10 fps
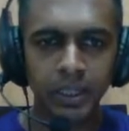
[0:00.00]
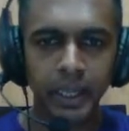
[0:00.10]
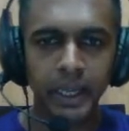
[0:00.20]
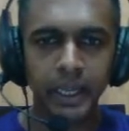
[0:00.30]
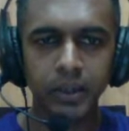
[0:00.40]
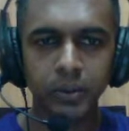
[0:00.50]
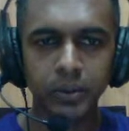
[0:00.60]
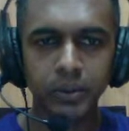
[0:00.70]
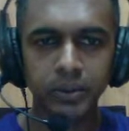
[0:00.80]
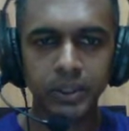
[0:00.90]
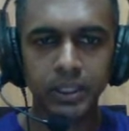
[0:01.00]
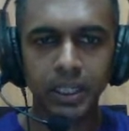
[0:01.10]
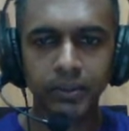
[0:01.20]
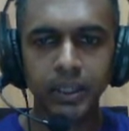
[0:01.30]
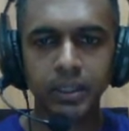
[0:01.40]
and although the
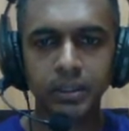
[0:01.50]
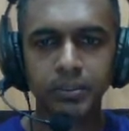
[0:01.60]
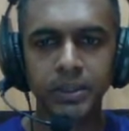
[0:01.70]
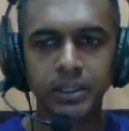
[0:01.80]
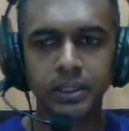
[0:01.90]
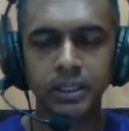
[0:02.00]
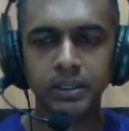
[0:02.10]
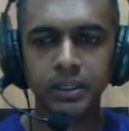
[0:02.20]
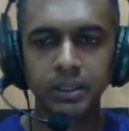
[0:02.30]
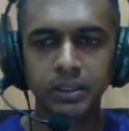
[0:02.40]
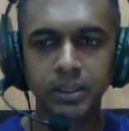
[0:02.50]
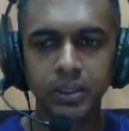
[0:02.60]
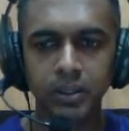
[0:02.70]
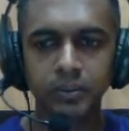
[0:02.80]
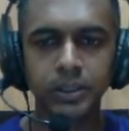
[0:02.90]
graphical representations
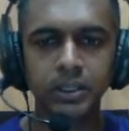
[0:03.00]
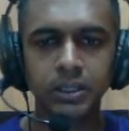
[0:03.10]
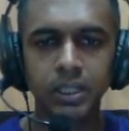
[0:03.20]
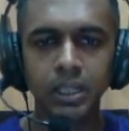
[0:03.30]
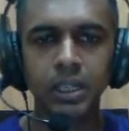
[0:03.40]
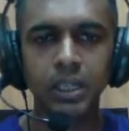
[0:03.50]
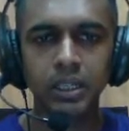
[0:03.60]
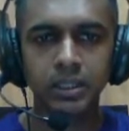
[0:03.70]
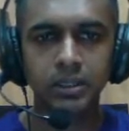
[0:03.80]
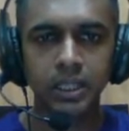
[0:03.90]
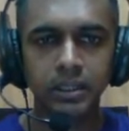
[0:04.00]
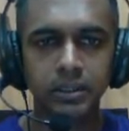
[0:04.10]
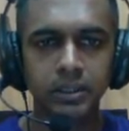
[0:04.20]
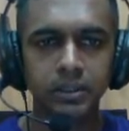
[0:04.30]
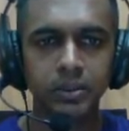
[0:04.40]
of this statistics.